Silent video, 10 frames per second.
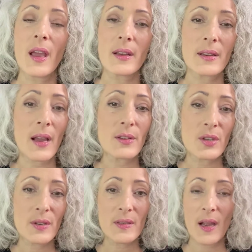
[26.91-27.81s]
not
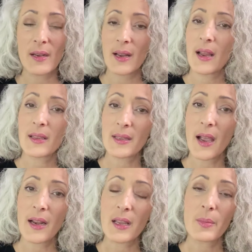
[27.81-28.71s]
just on
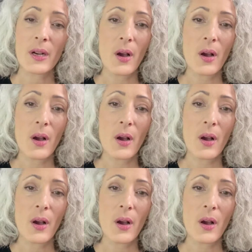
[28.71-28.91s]
anxiety, but